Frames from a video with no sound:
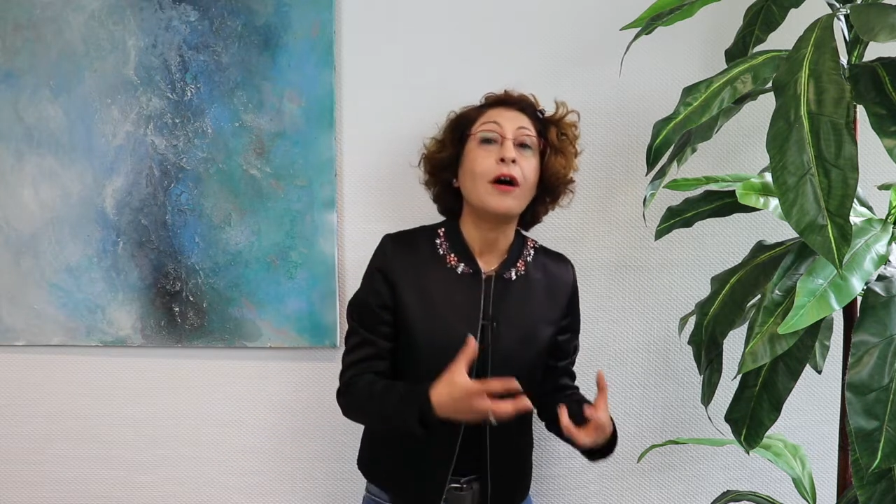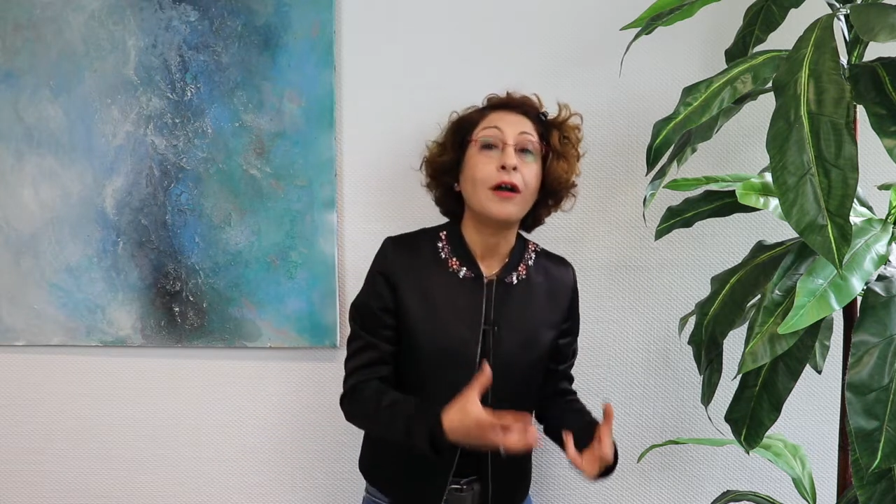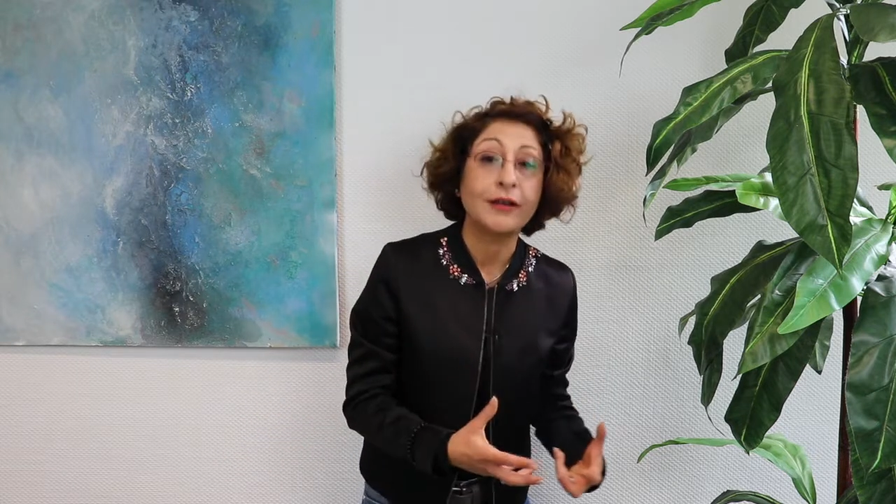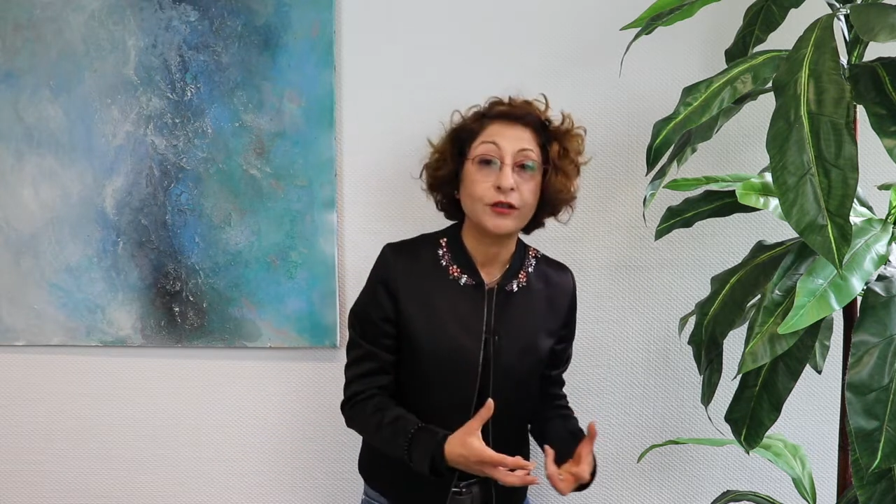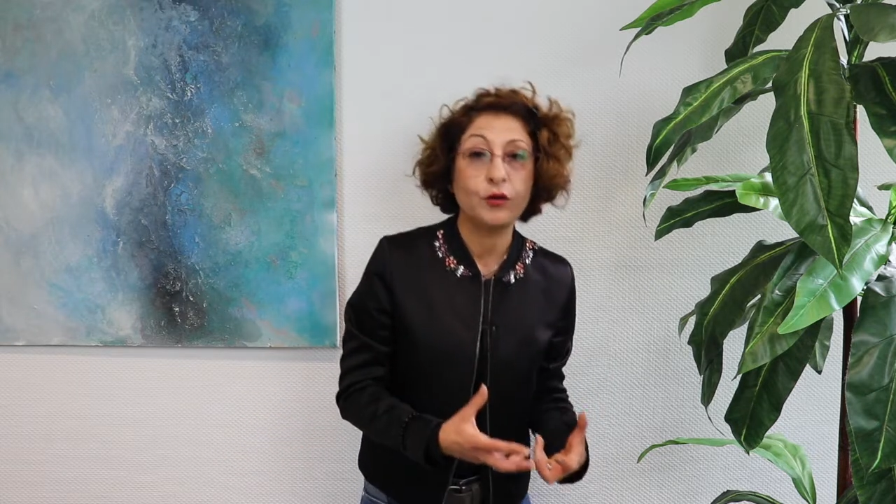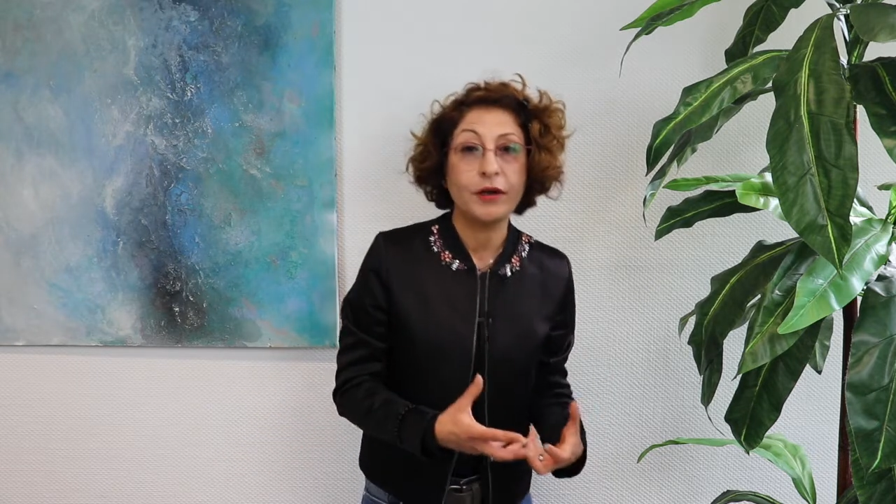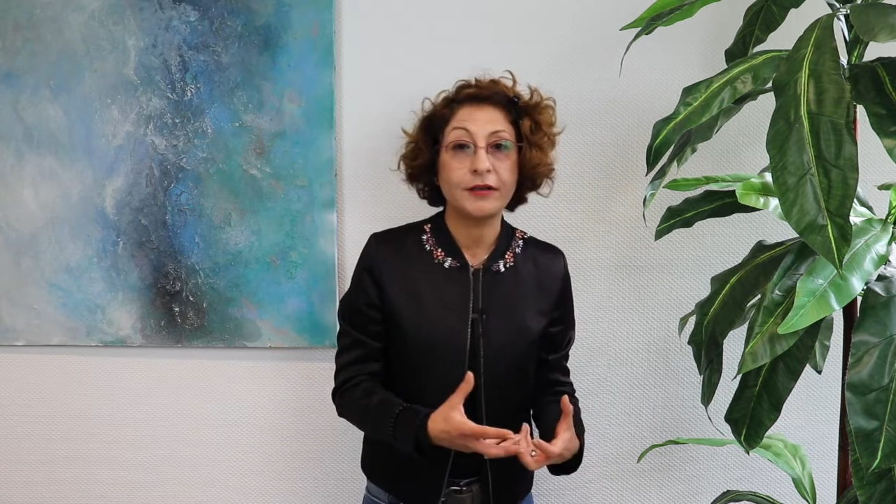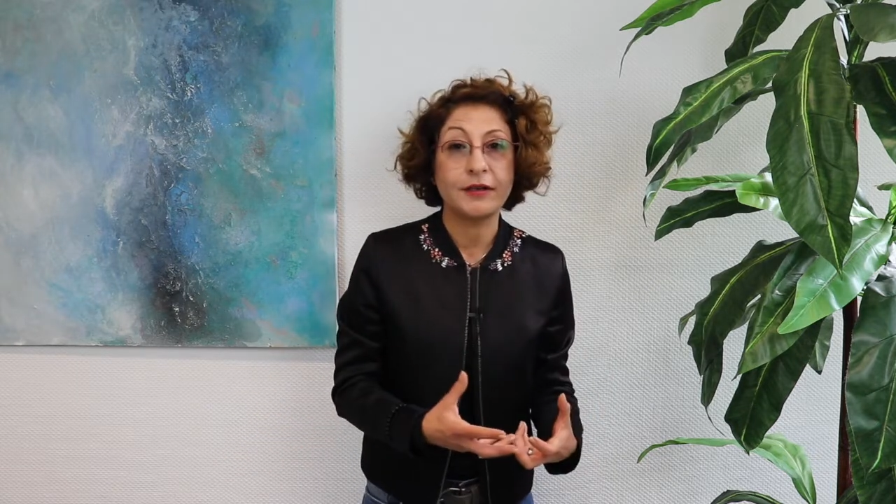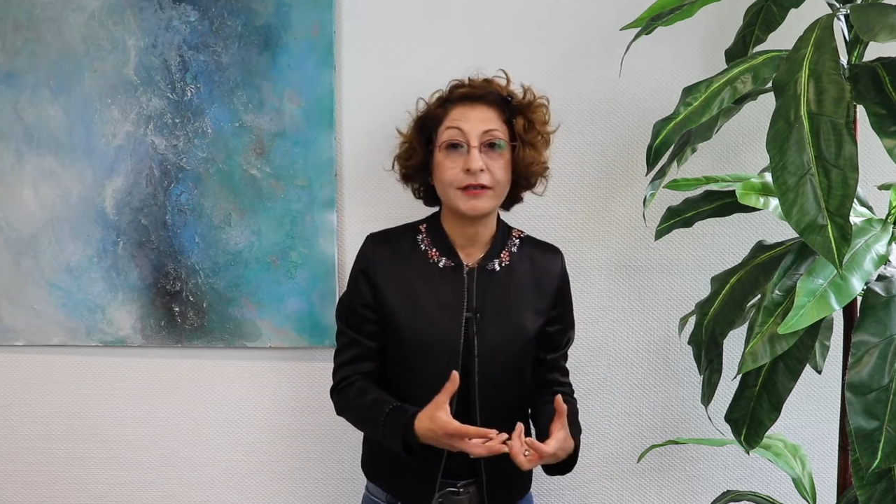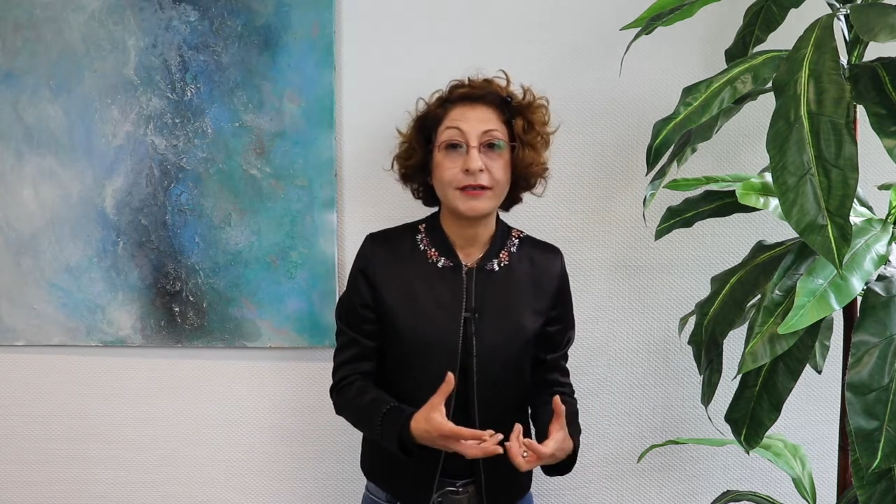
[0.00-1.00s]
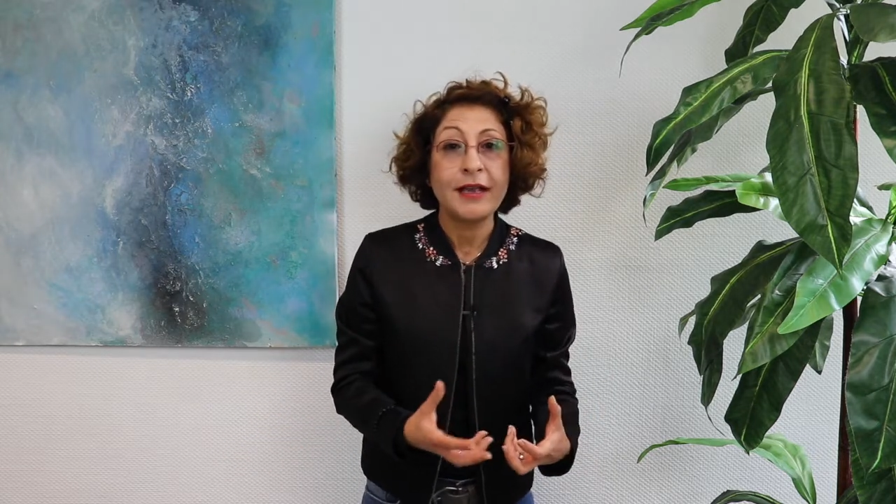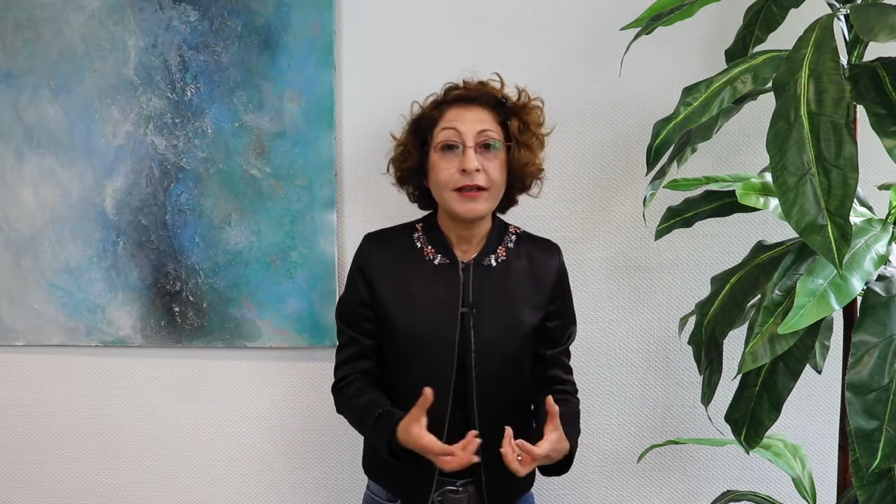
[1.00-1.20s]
are to others.